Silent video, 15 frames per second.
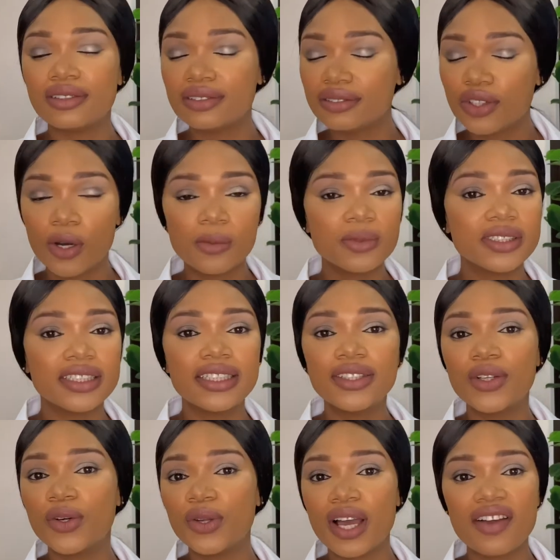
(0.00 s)
comes in,
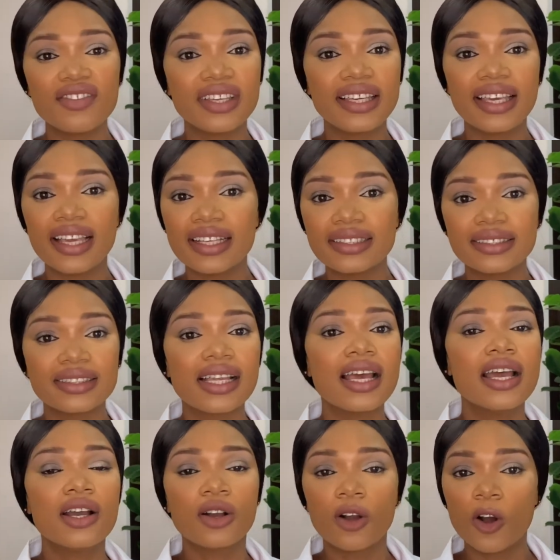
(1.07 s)
or you have a guest
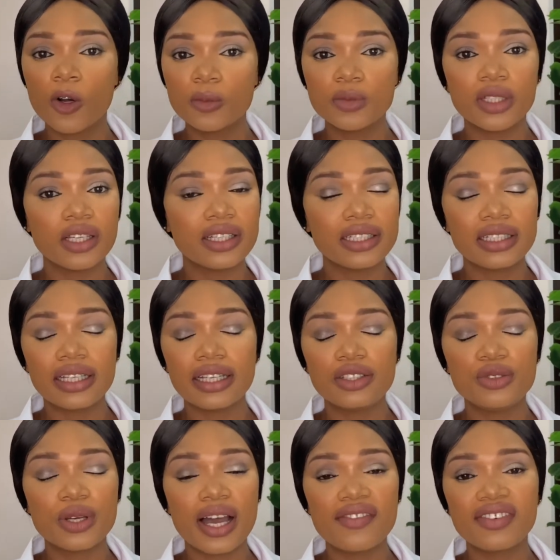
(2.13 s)
come
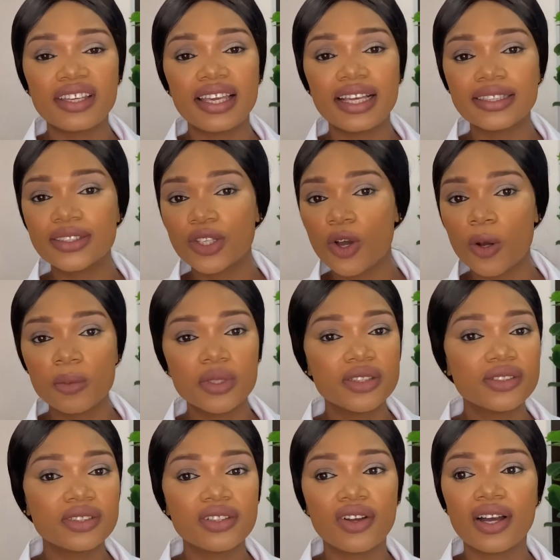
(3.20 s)

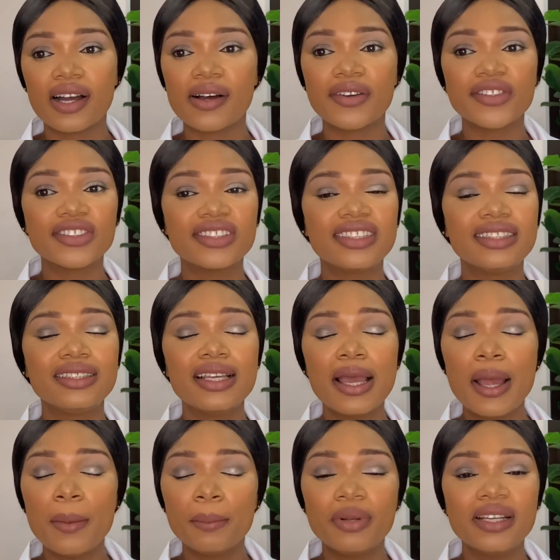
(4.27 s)
into your house, the
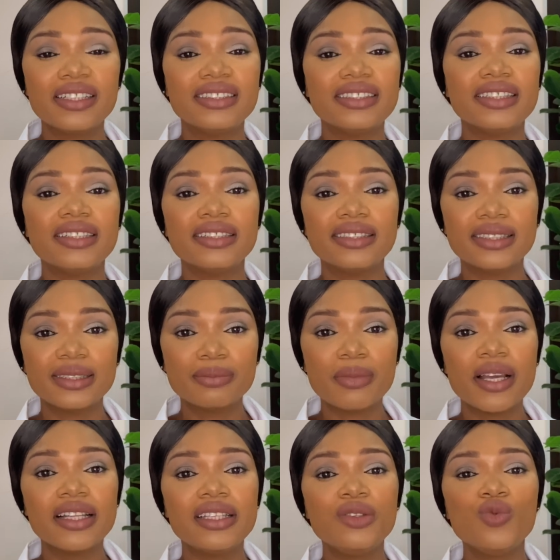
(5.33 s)
place is
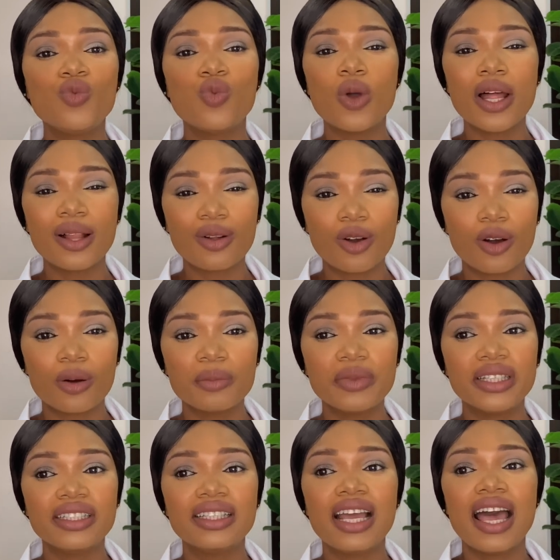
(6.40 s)
smelling
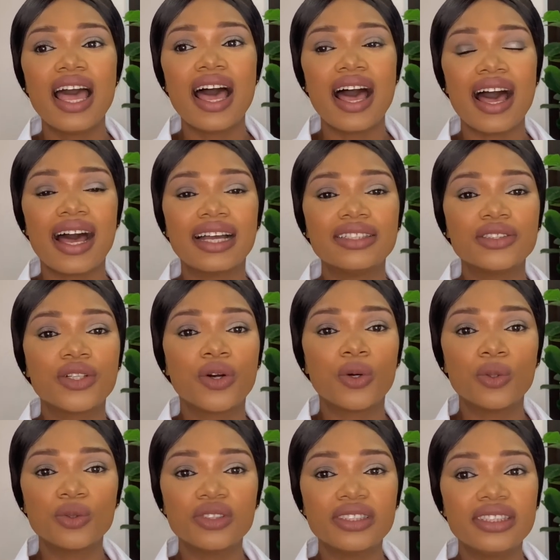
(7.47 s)
welcoming and
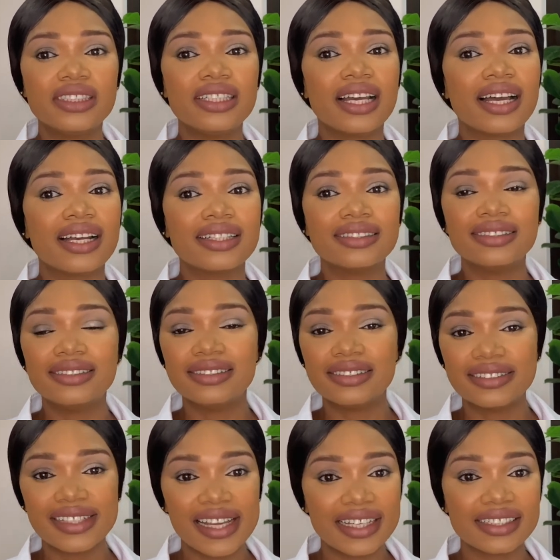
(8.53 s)
cozy
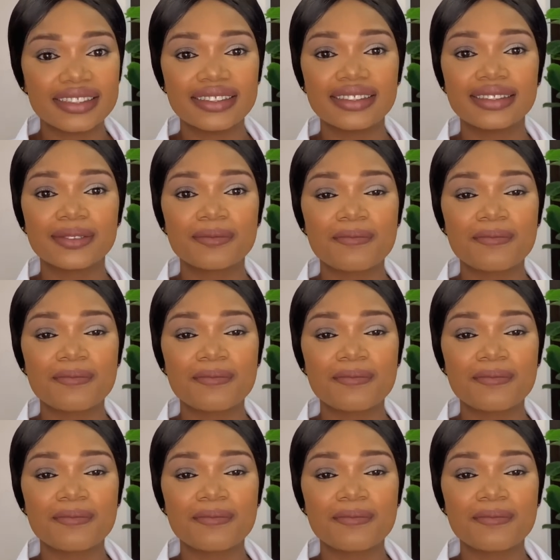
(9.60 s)
and nice.